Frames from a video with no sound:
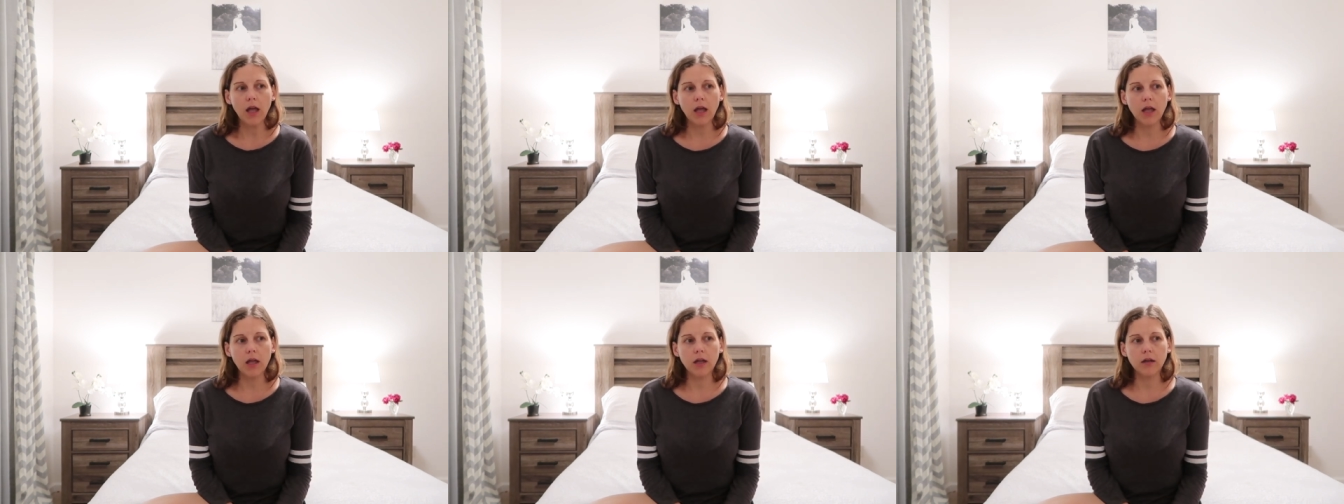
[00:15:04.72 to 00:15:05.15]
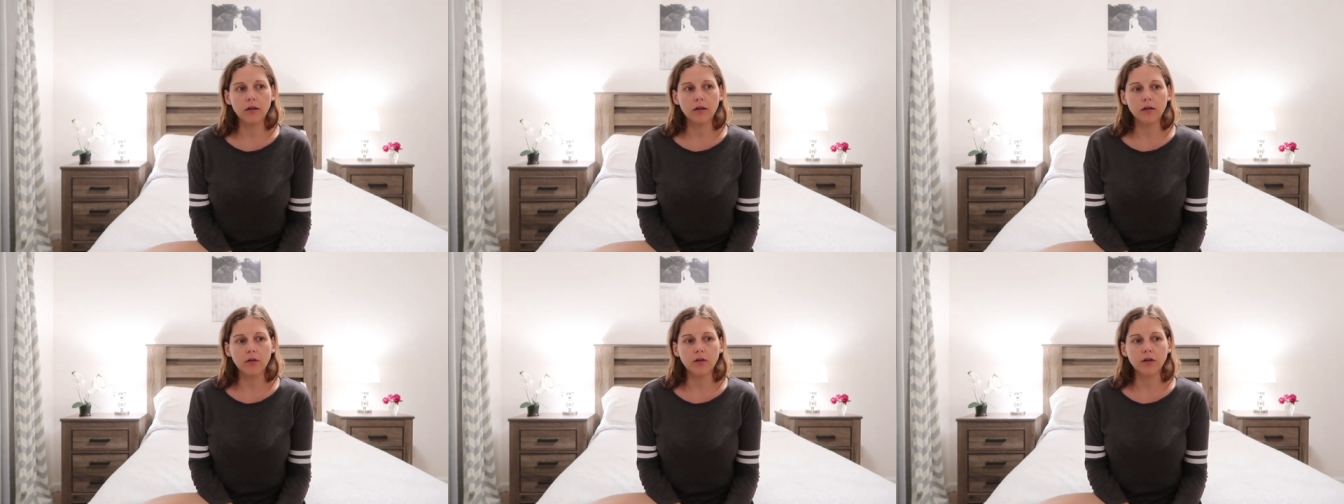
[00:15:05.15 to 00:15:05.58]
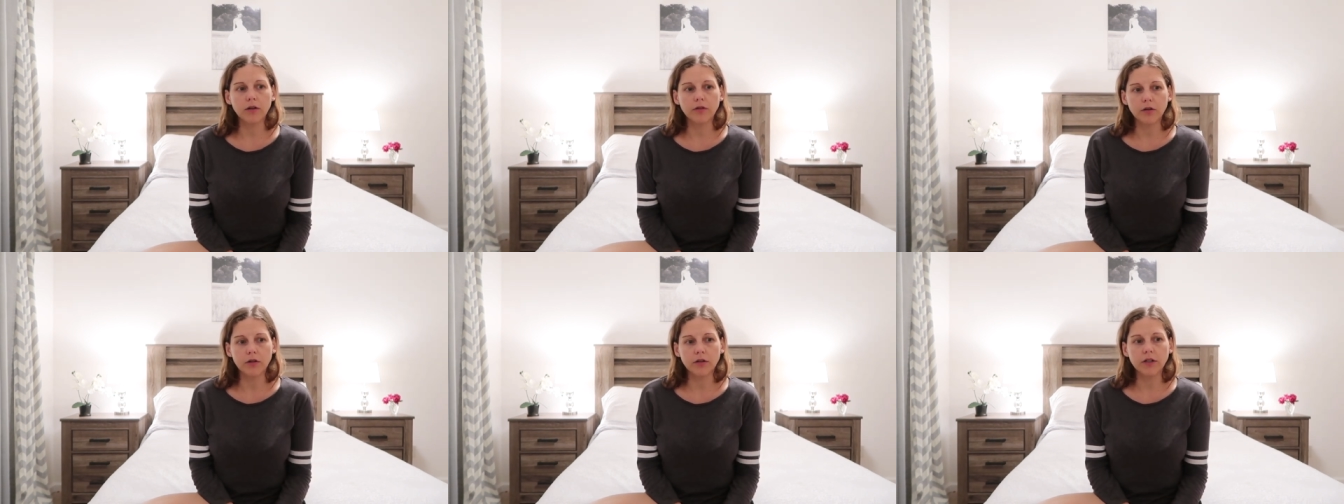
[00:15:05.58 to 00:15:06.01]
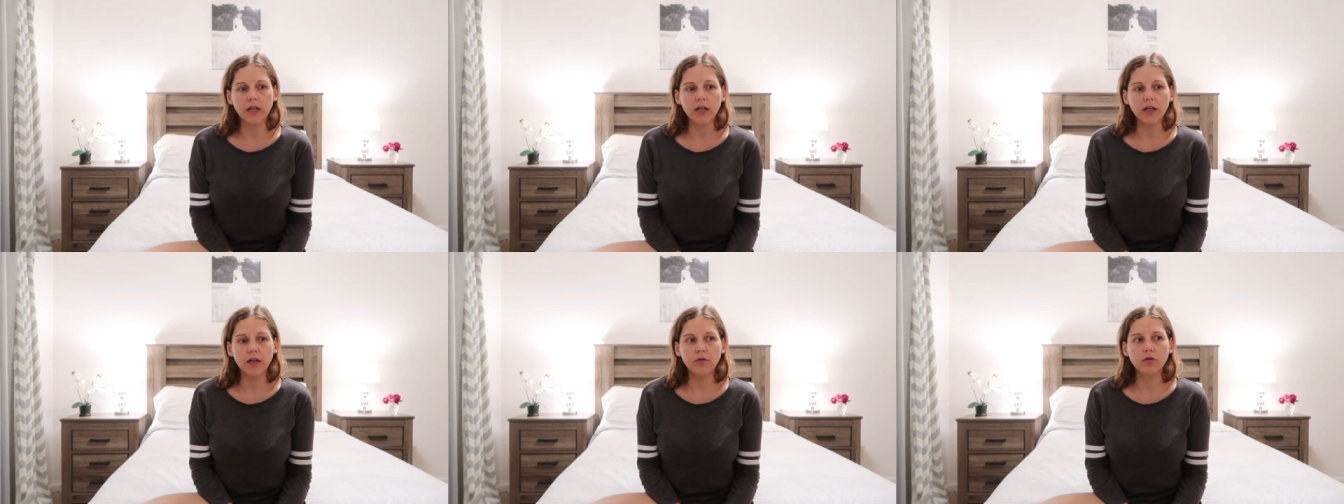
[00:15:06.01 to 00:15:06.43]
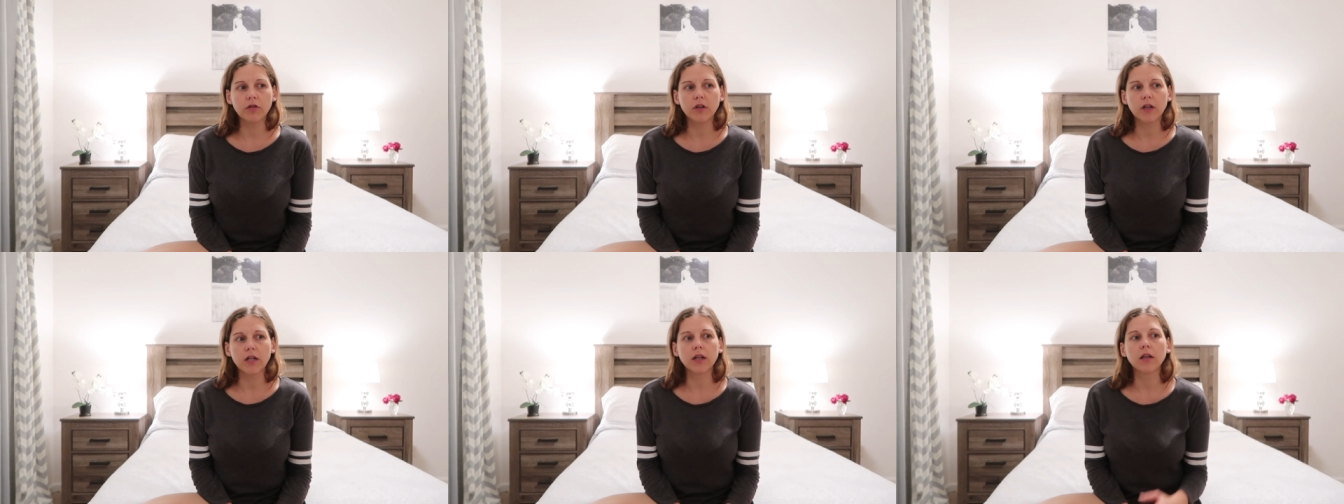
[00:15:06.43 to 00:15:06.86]
and on the third day there
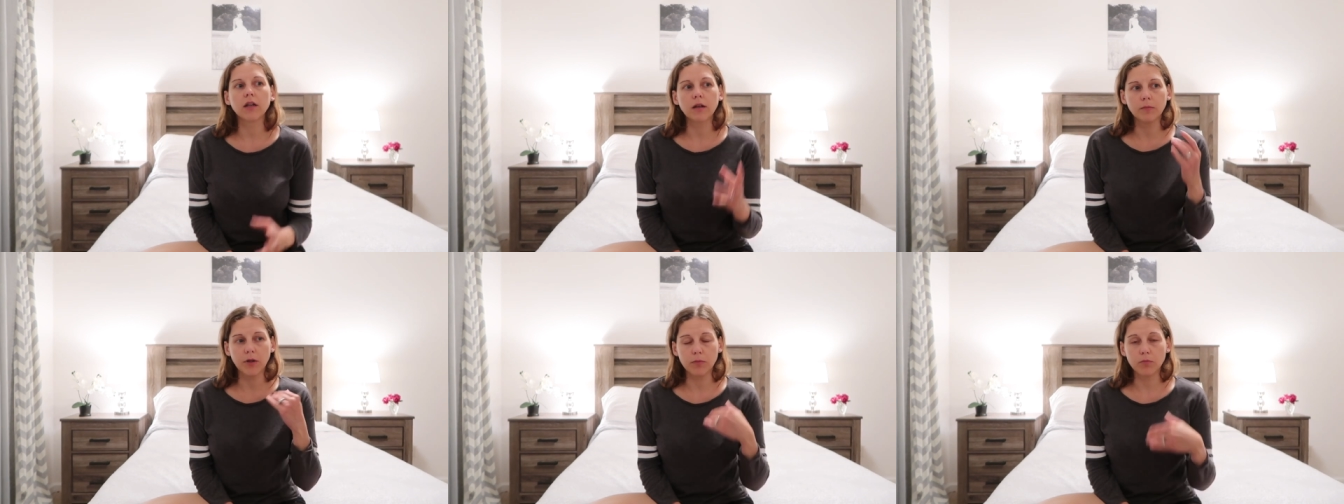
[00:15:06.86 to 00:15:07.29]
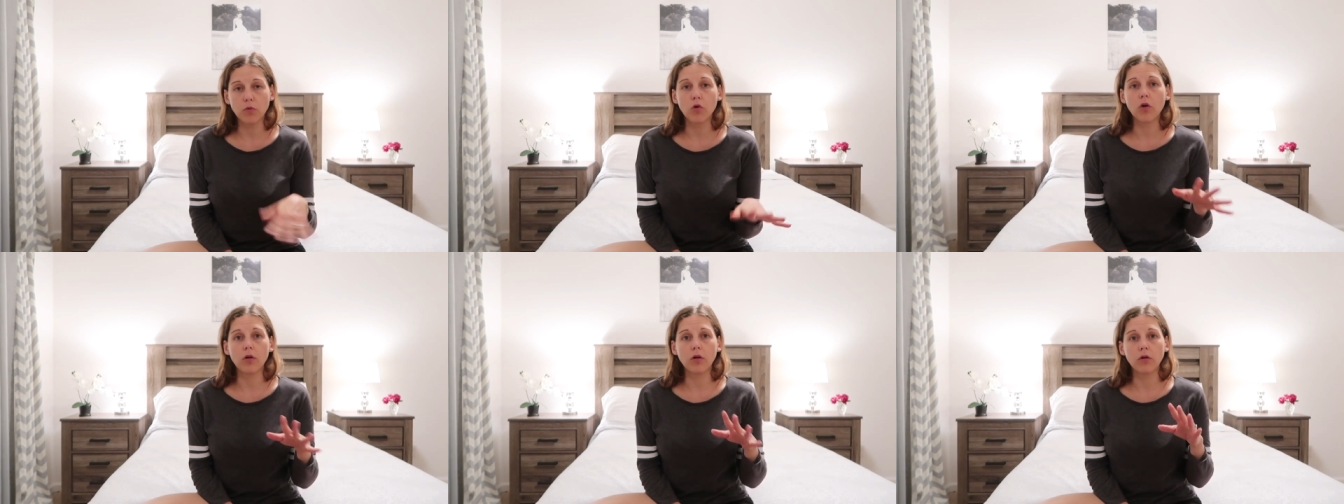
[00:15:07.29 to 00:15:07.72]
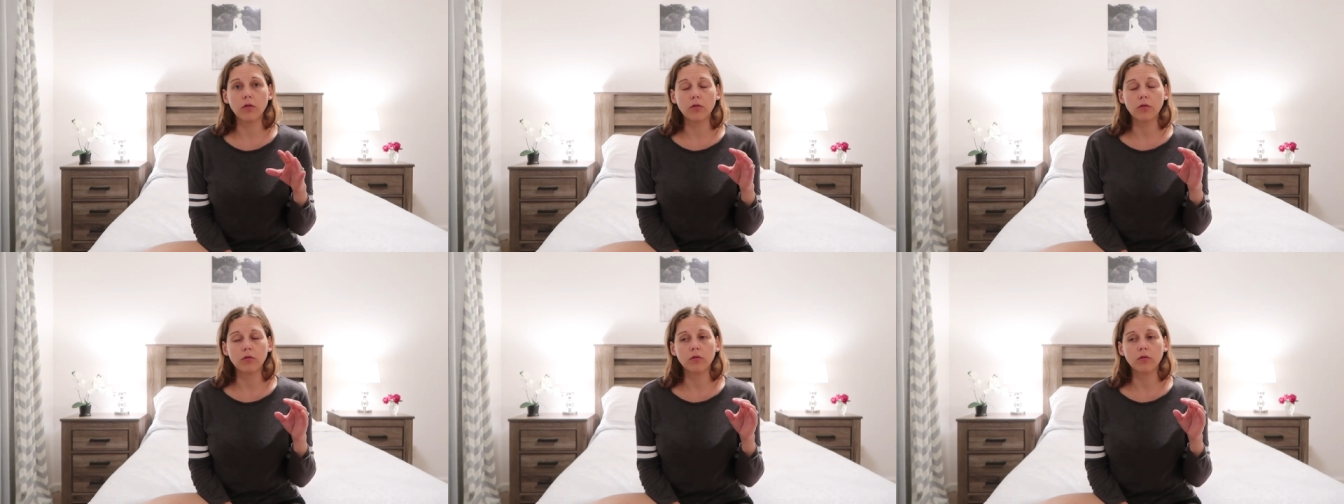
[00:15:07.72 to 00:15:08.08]
was like a little bit more